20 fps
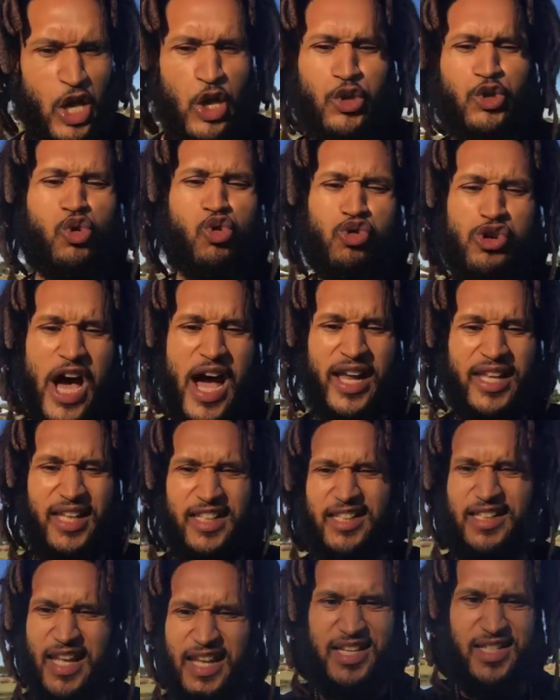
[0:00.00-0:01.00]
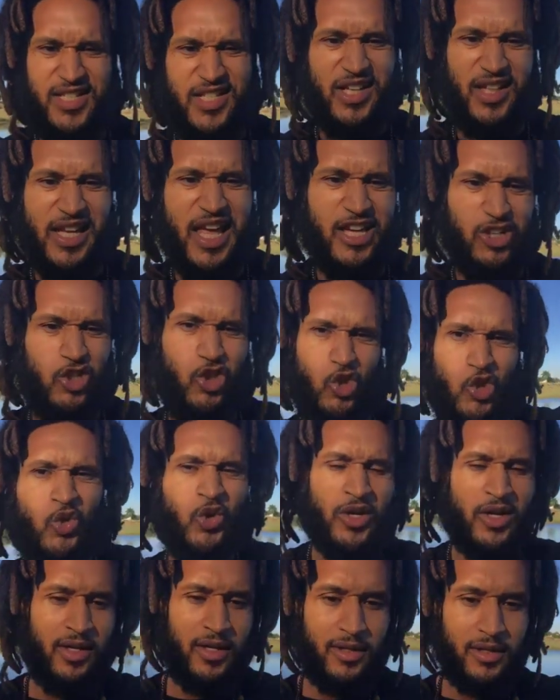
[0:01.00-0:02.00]
You not in nature like you.
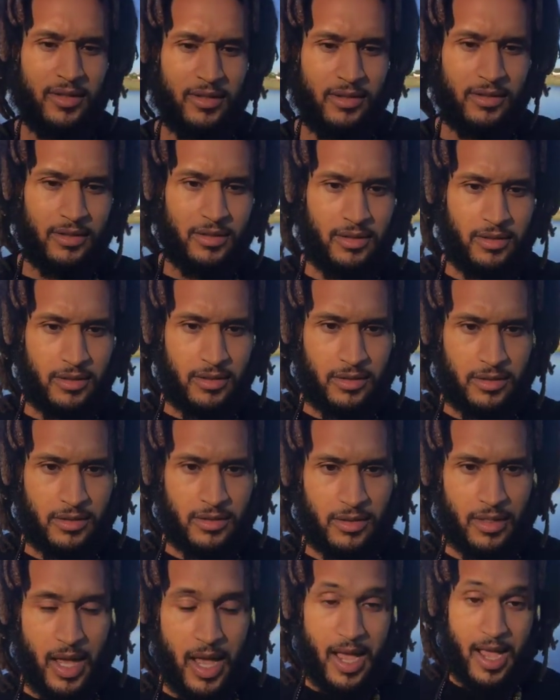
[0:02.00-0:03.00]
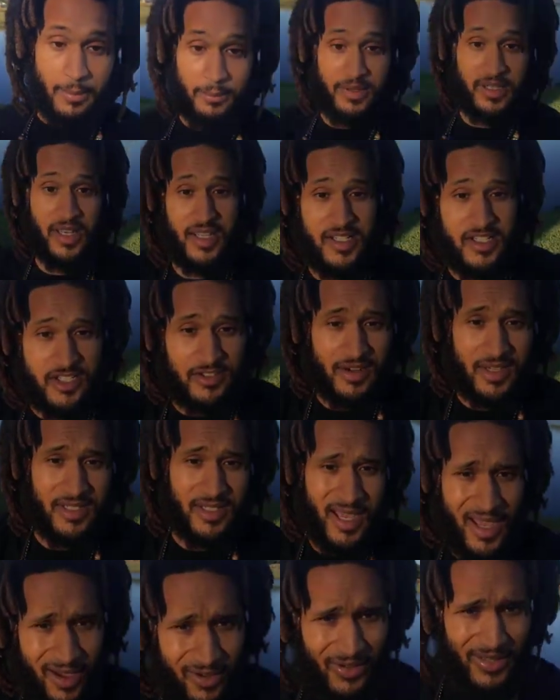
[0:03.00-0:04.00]
I'm in nature right
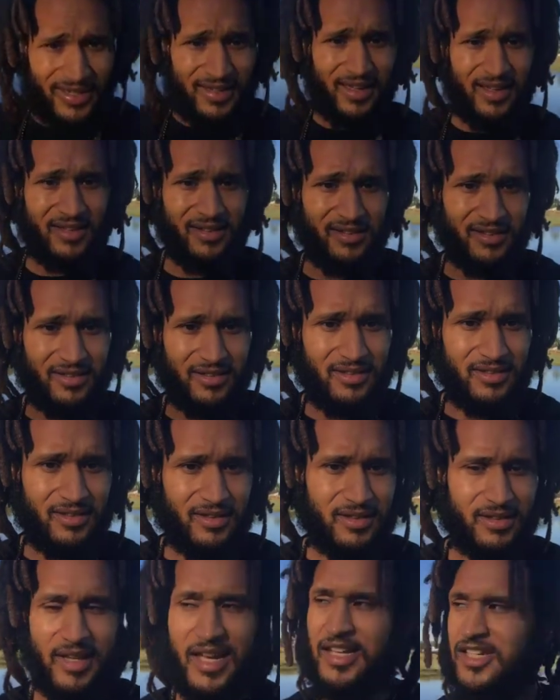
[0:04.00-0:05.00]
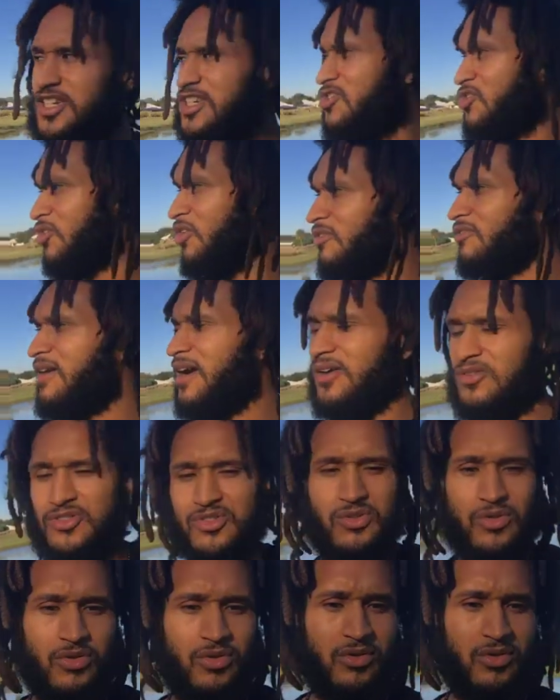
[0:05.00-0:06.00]
now, ain't I? Nature's all around
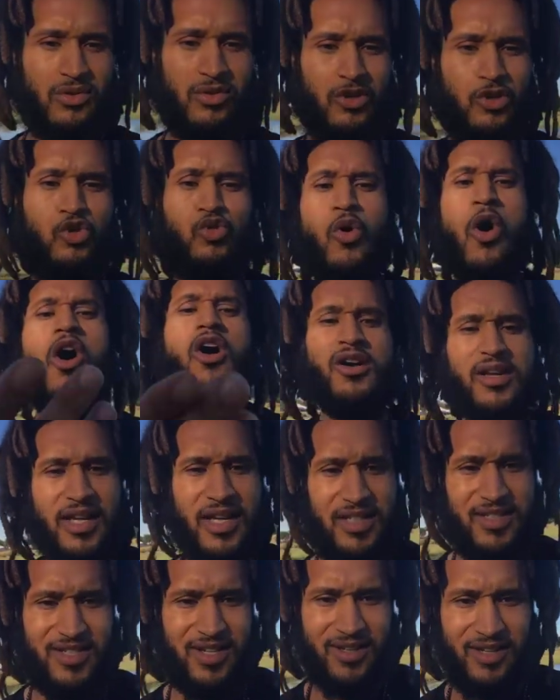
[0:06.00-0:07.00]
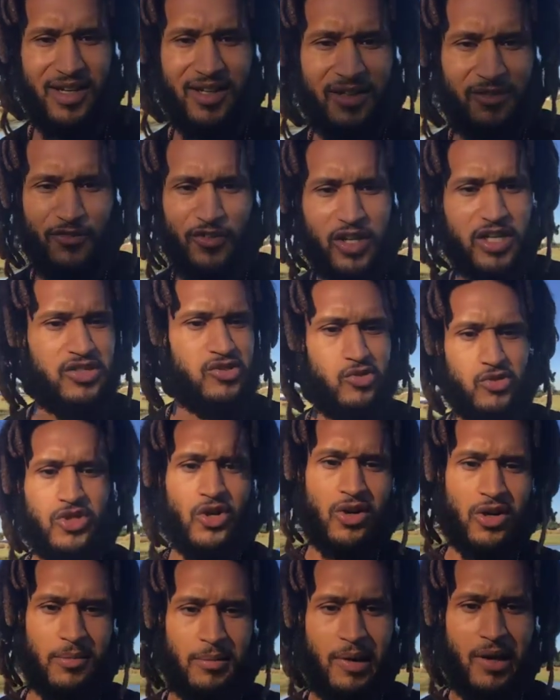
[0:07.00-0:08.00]
you. You are nature, nigga. Fuck is you
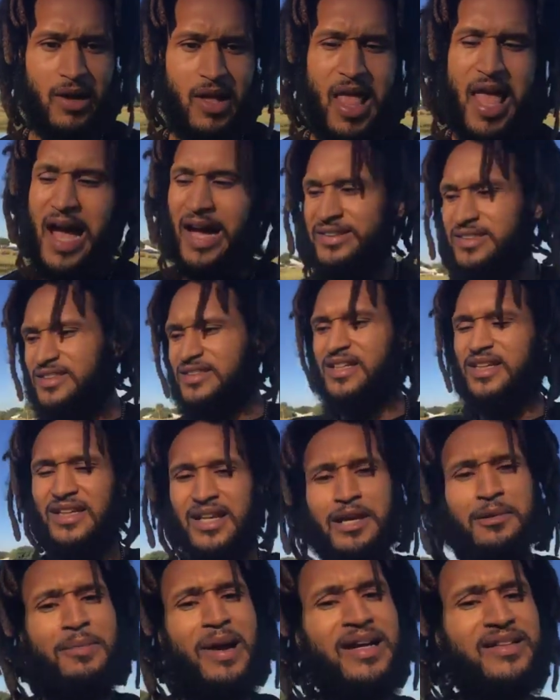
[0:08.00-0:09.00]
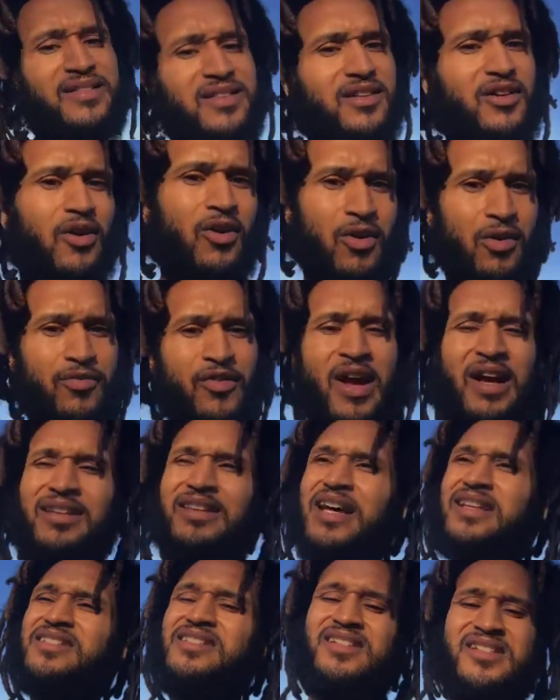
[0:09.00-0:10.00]
talking about? I just connect back to the earth.
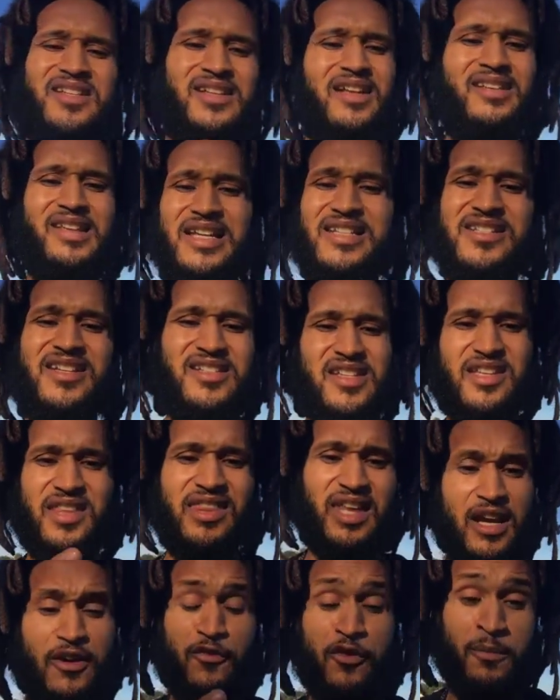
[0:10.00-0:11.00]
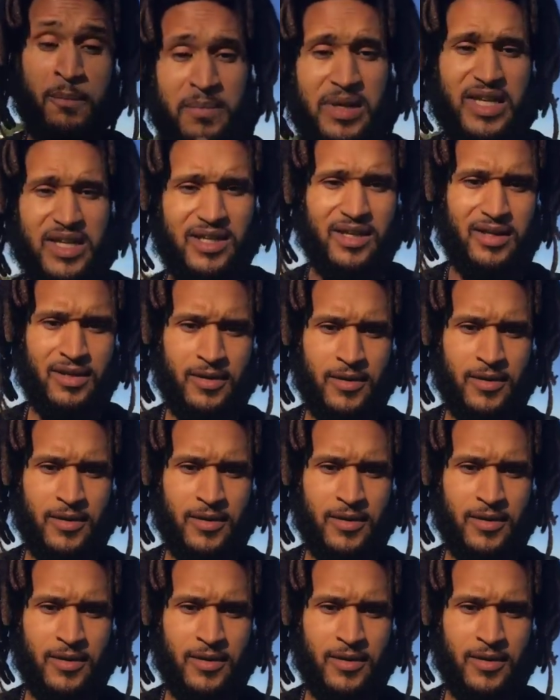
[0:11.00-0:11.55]
That's just a thing for me.